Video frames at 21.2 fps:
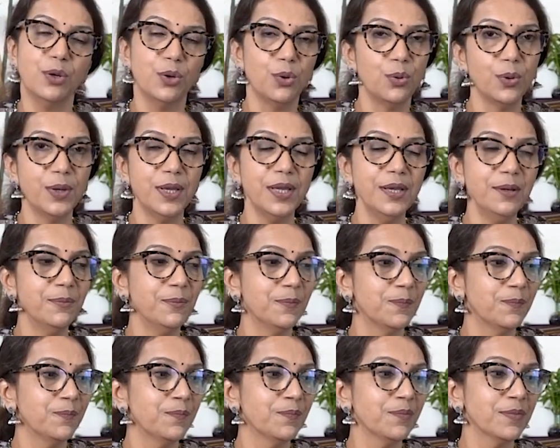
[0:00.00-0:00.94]
Okay,
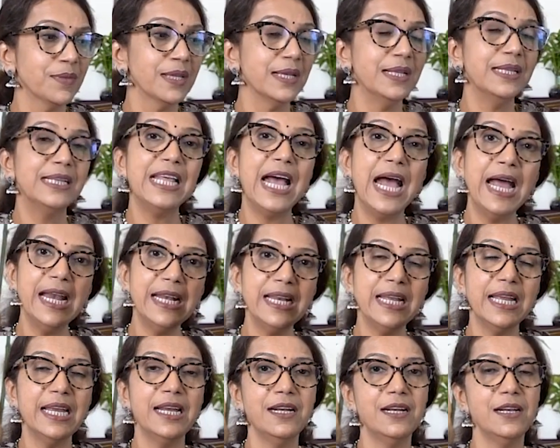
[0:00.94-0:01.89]
that
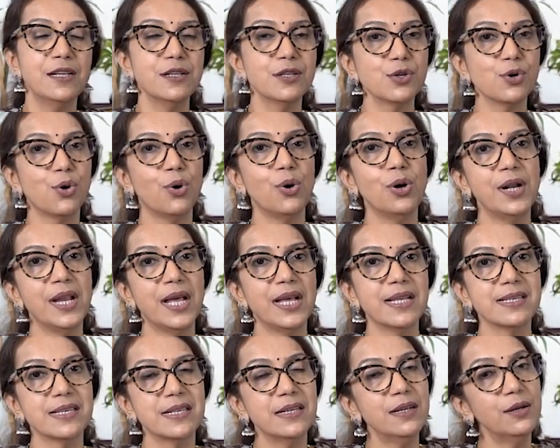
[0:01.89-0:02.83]
end is called
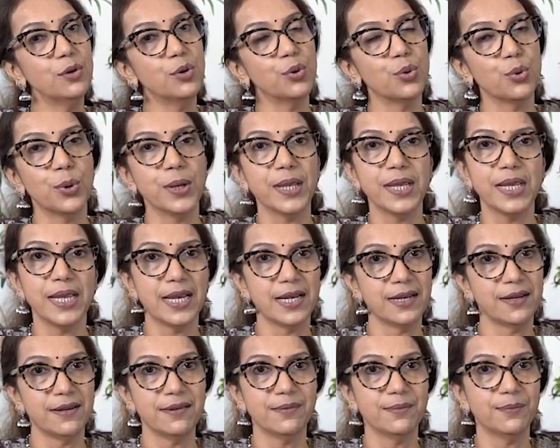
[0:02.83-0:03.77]
as the growing
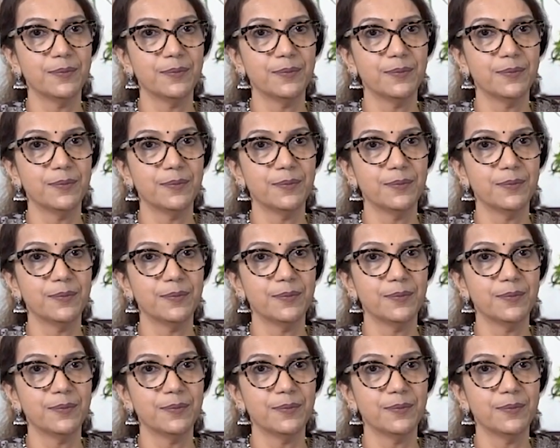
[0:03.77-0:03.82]
end.